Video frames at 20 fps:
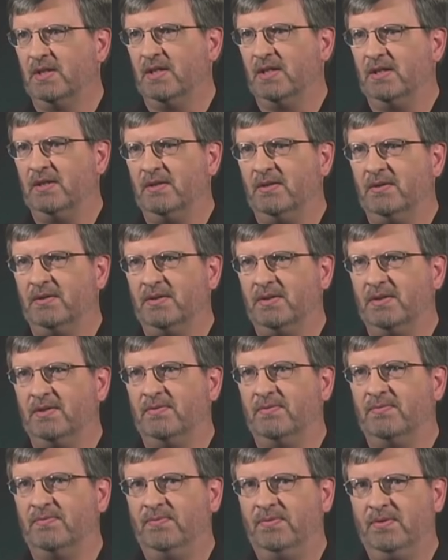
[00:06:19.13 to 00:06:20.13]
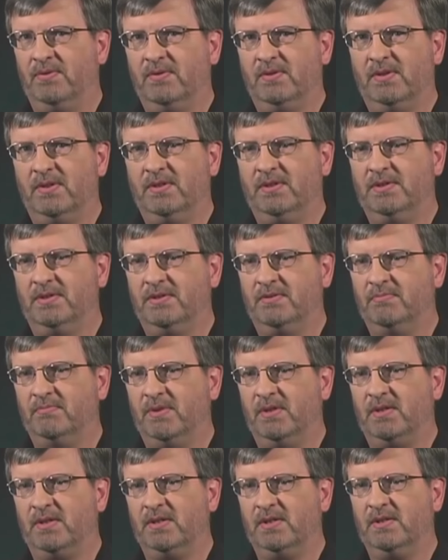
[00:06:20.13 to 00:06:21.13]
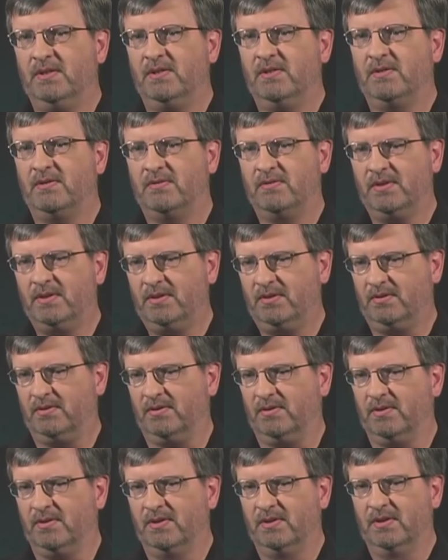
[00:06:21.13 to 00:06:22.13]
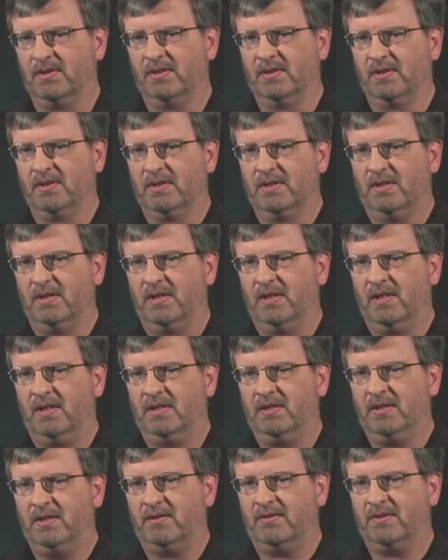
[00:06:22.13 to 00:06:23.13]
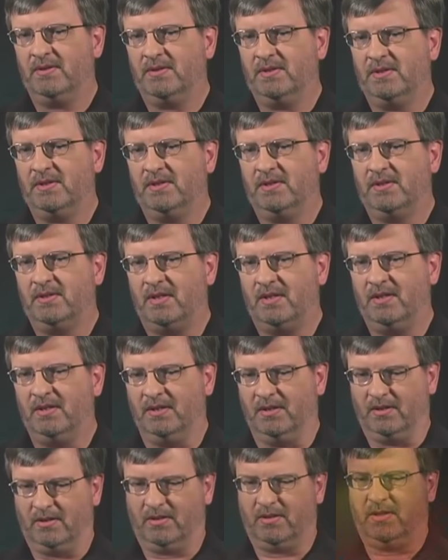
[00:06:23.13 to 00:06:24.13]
And they were just filthy, smelly creatures. And they were just starting to